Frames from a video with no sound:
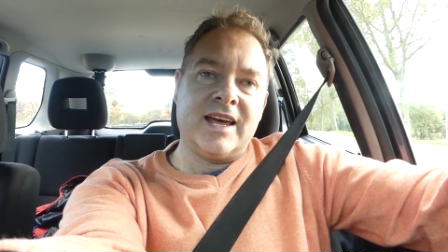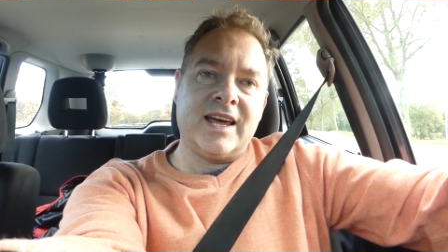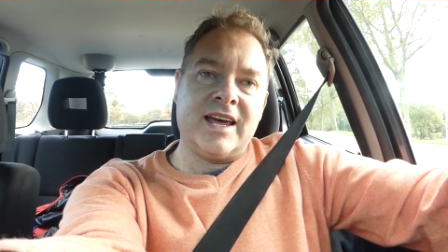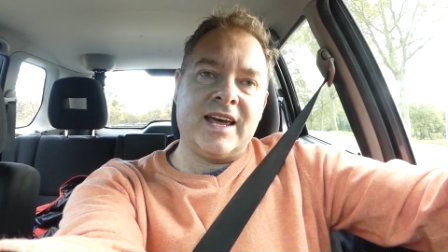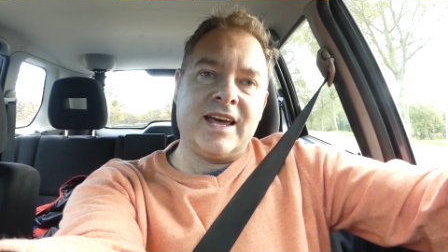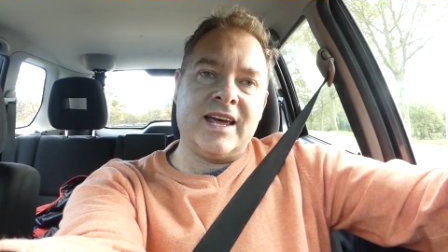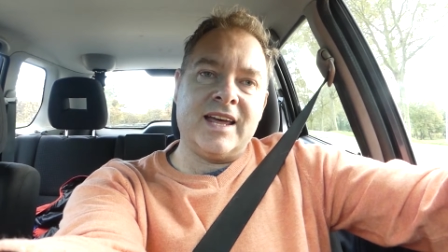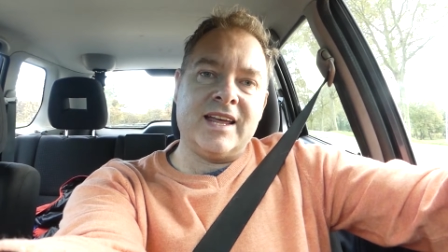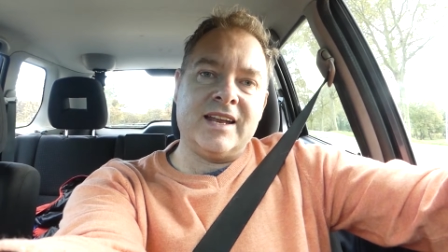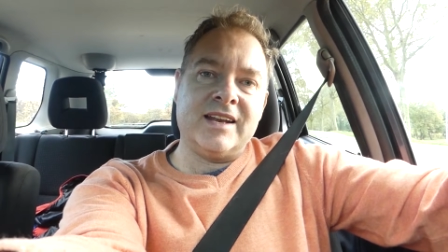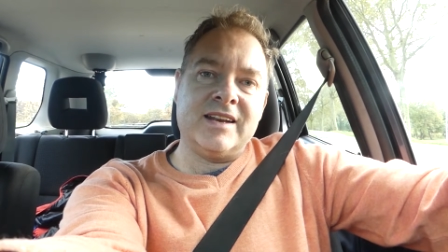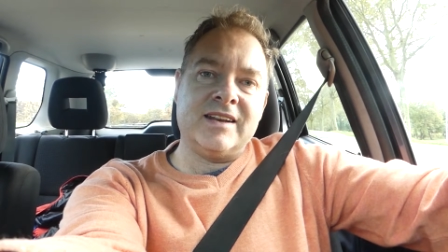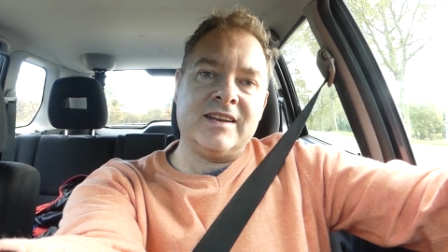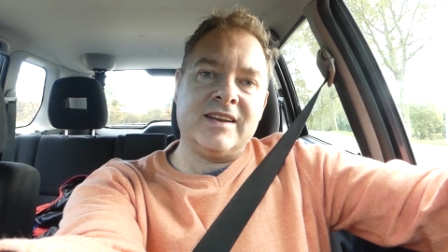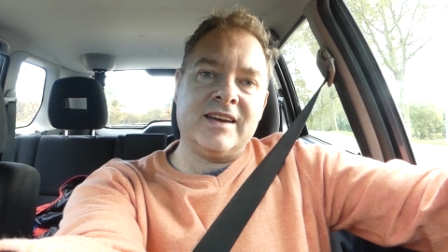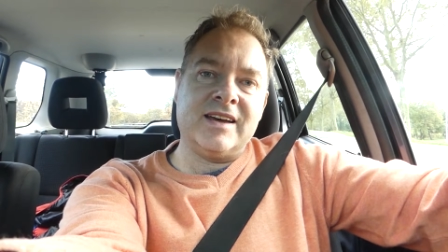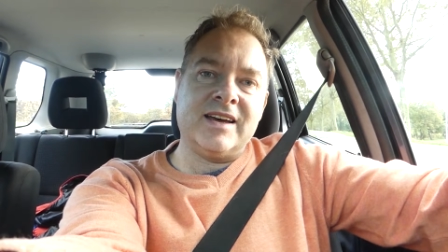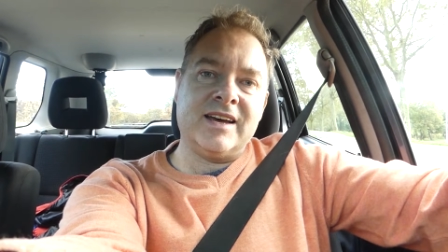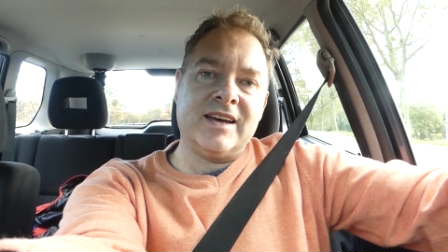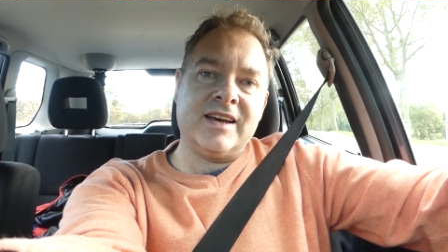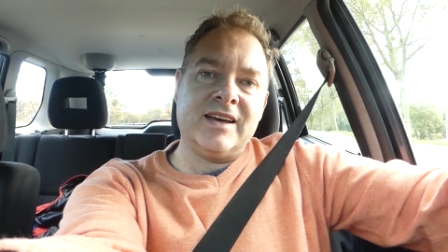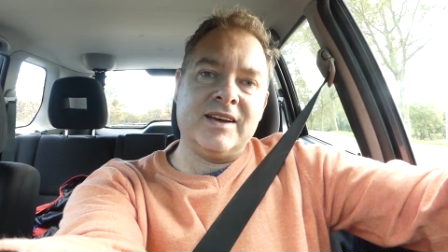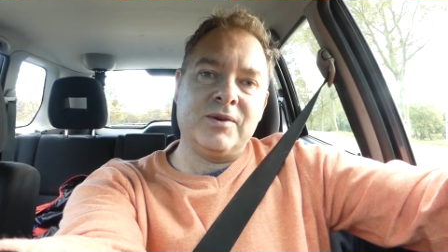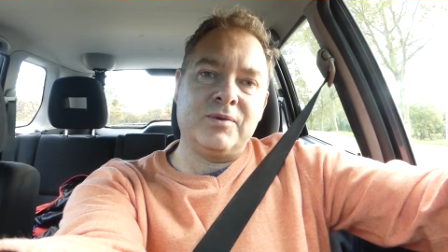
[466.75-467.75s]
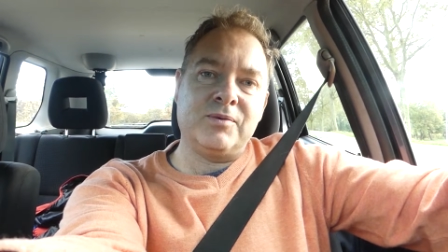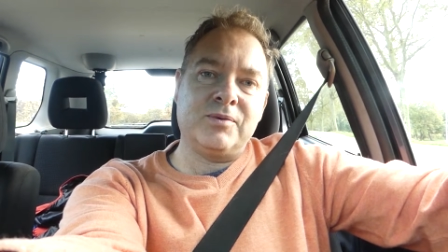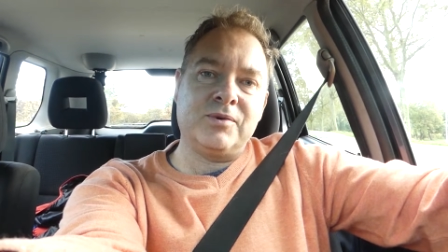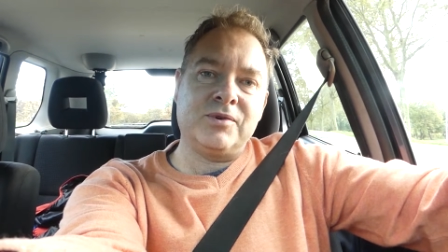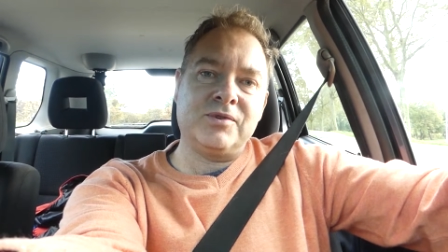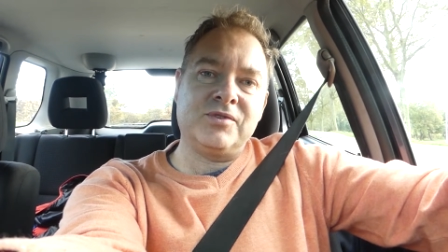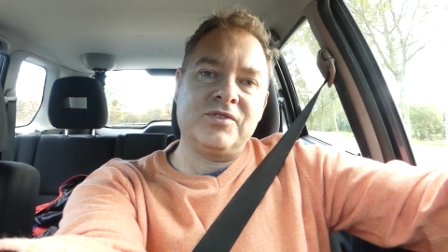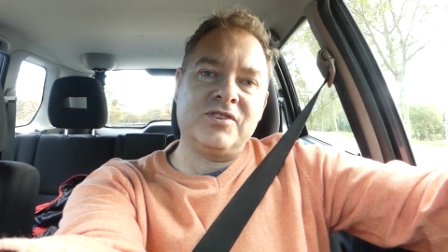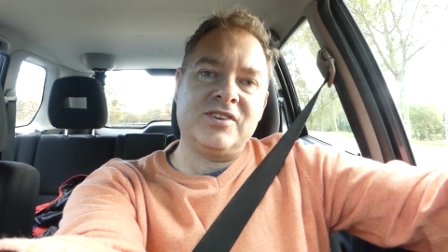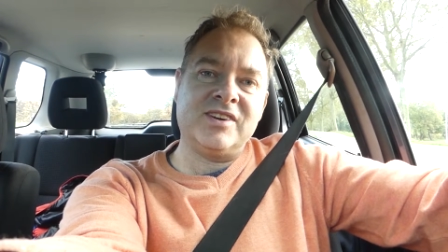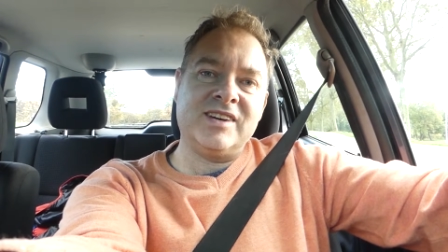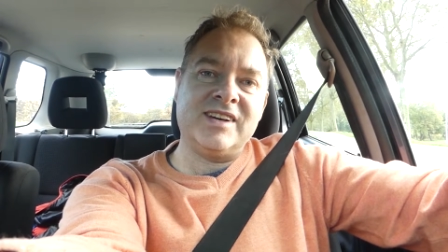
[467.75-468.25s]
and
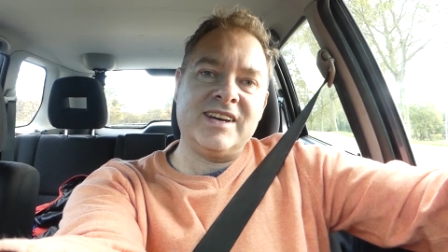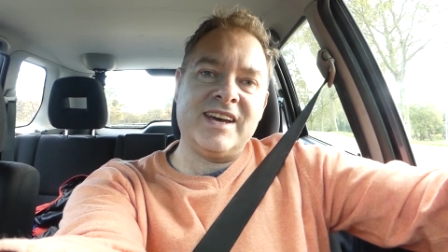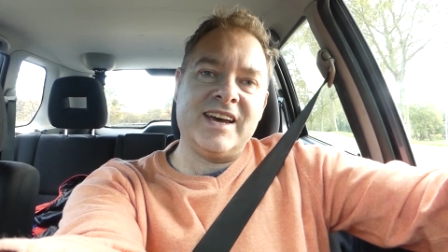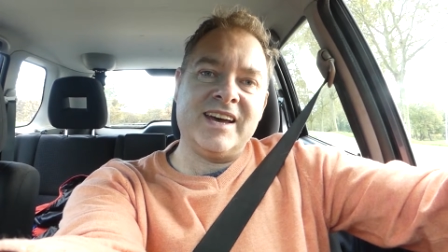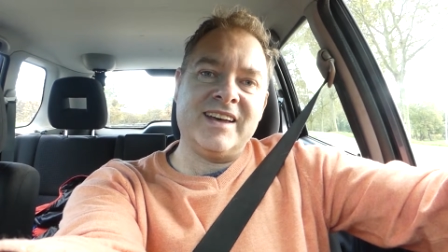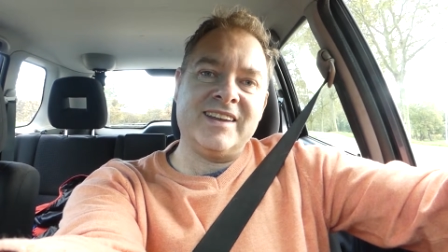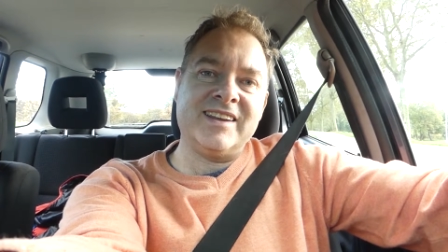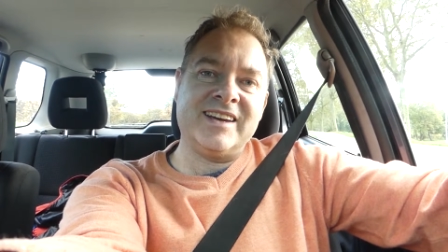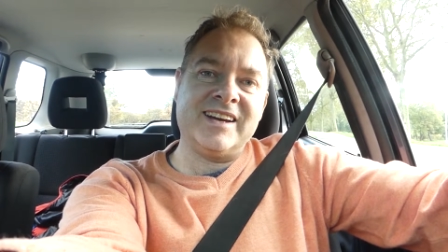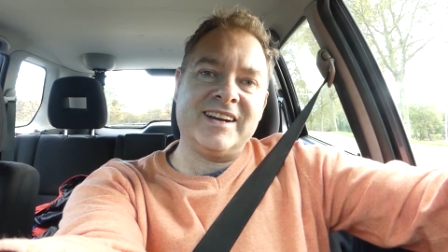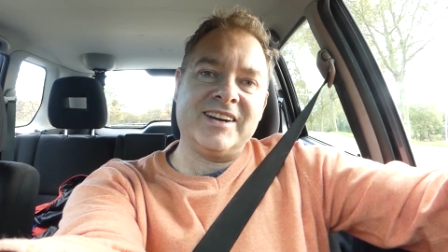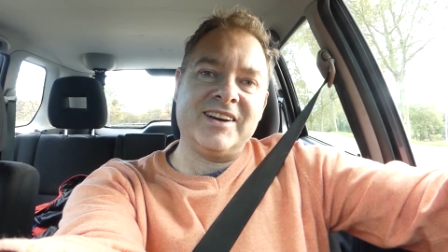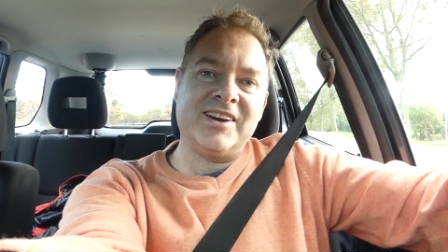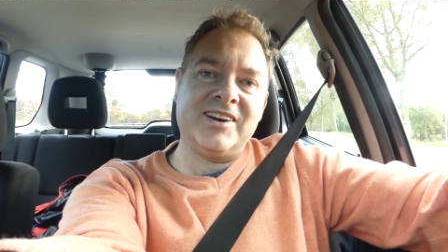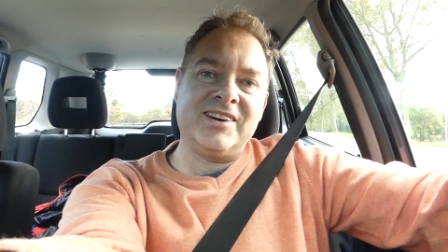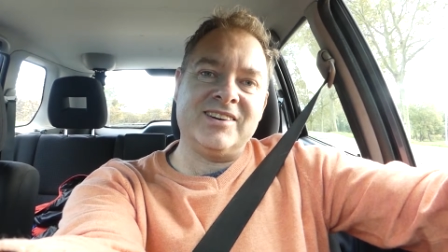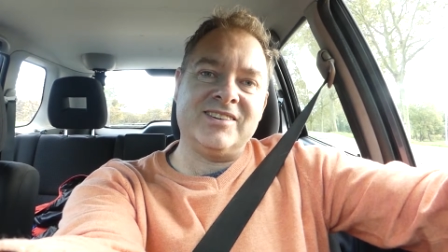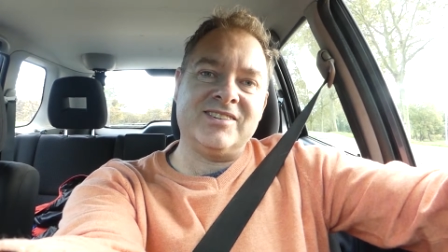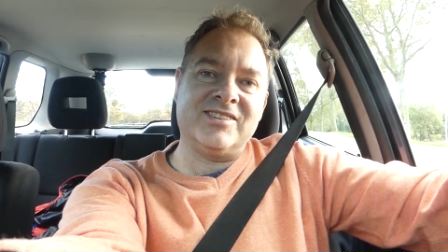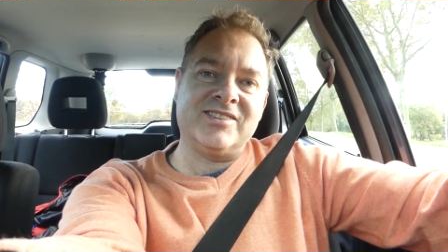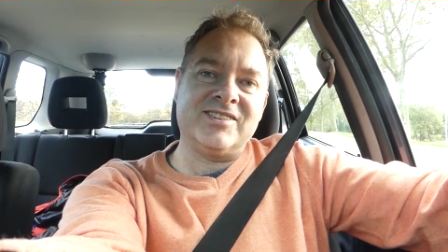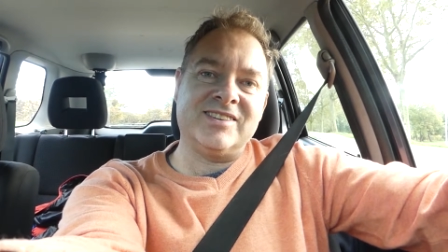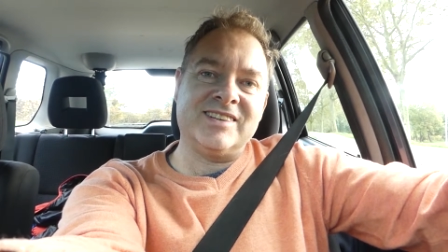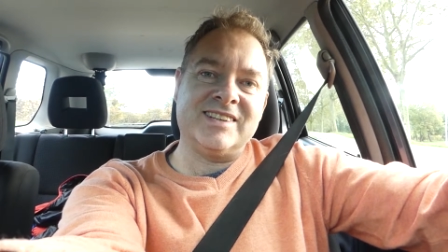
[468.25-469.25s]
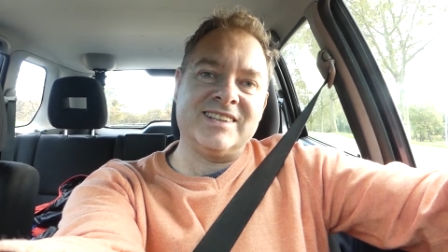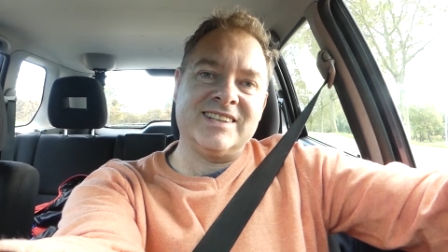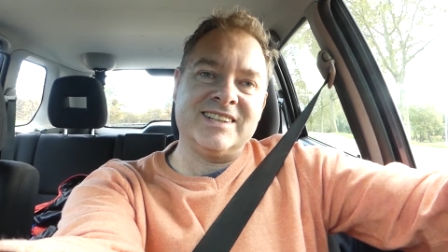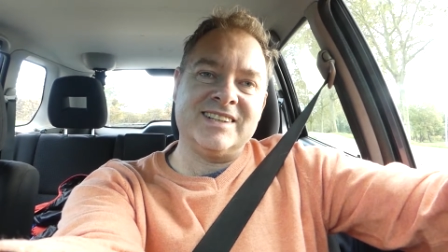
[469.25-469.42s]
we'll see how that goes.